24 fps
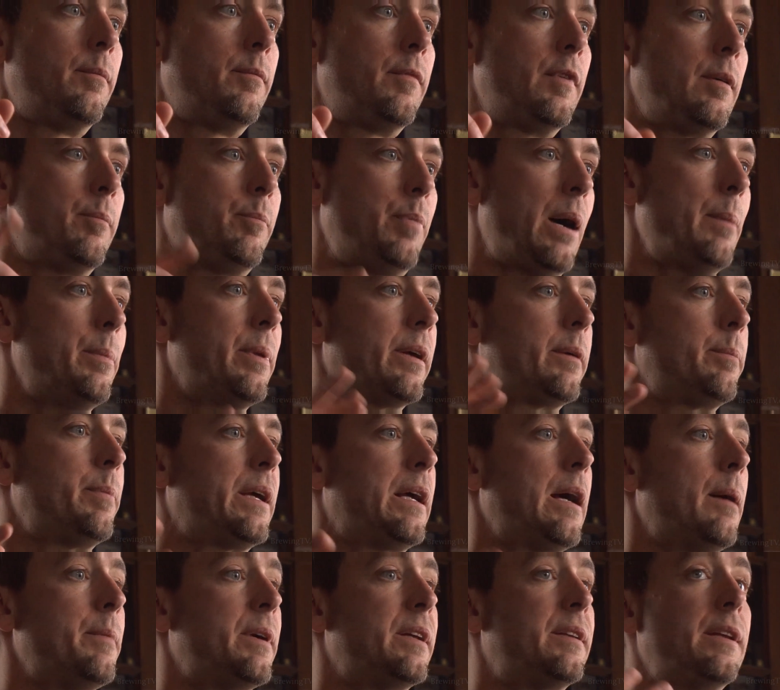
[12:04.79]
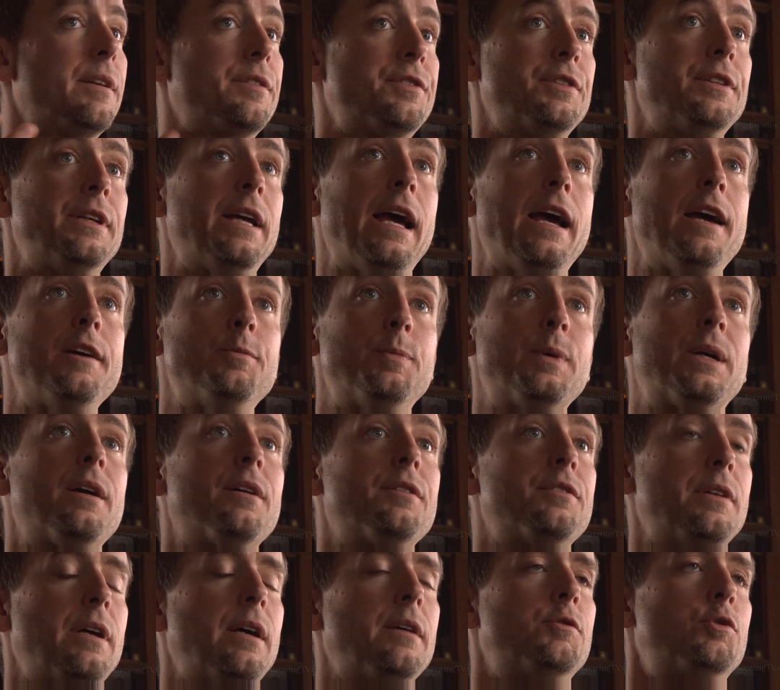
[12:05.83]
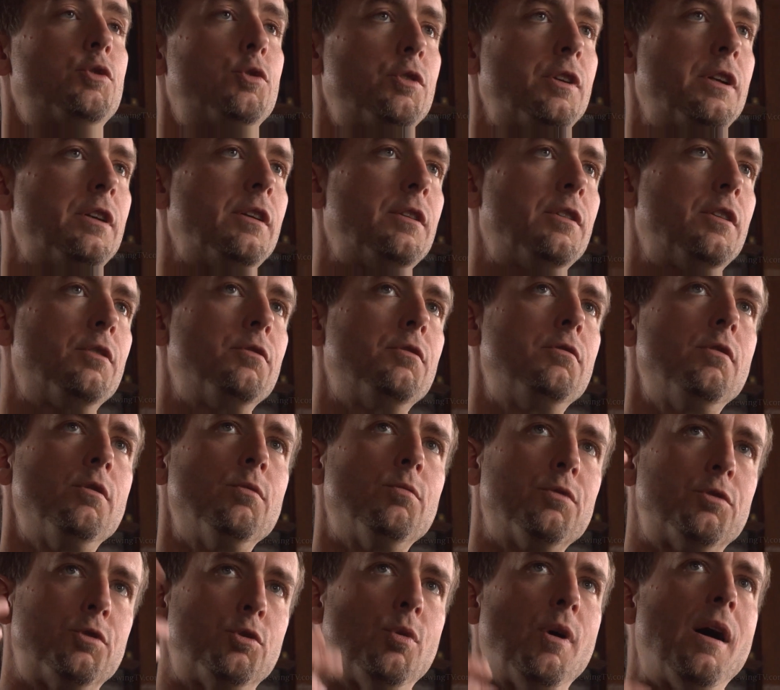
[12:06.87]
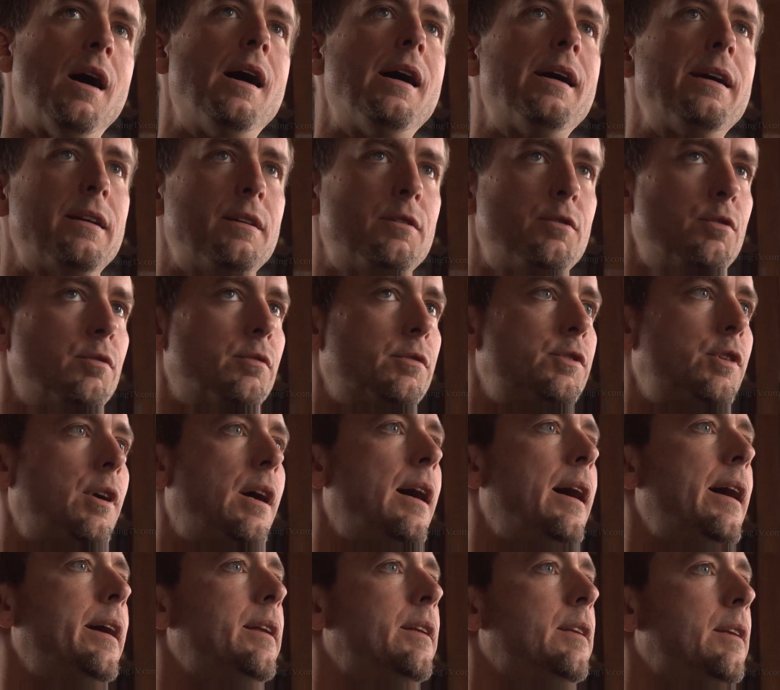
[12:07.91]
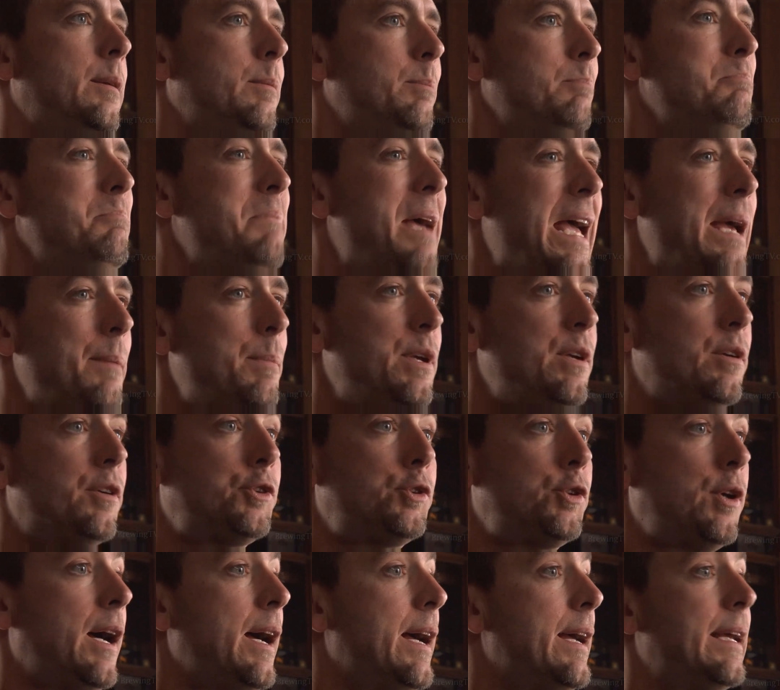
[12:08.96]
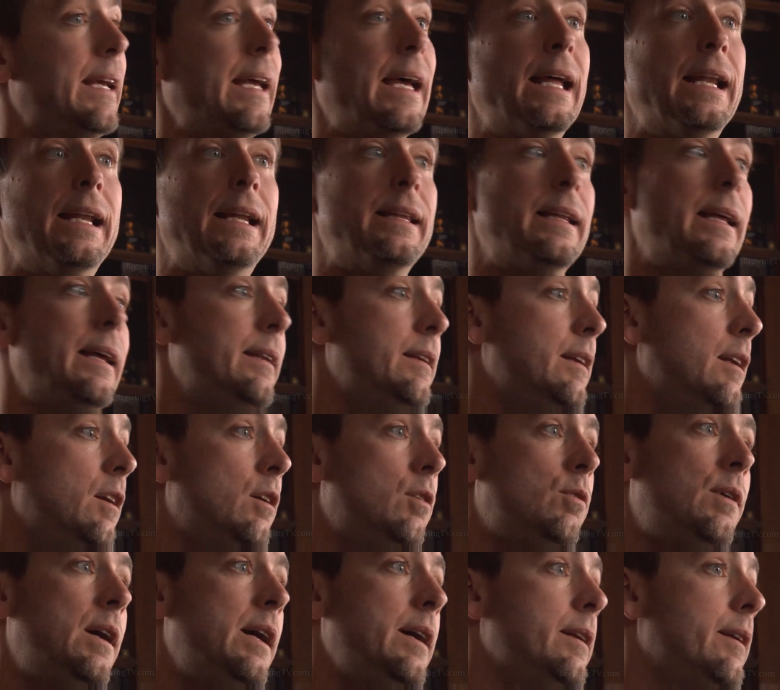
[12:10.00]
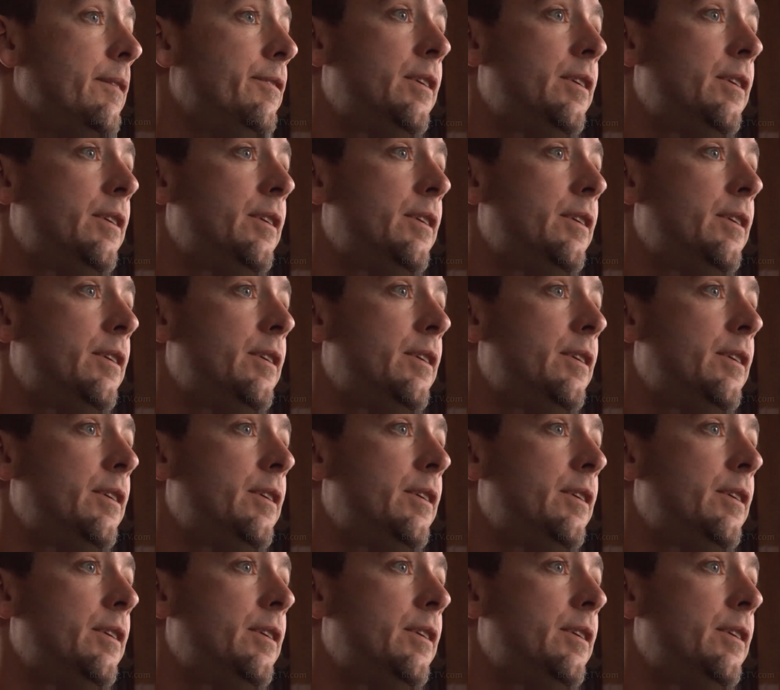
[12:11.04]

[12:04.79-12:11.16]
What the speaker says: the public becoming disengaged because you will try and you'll try and maybe you'll try again, and then you know what?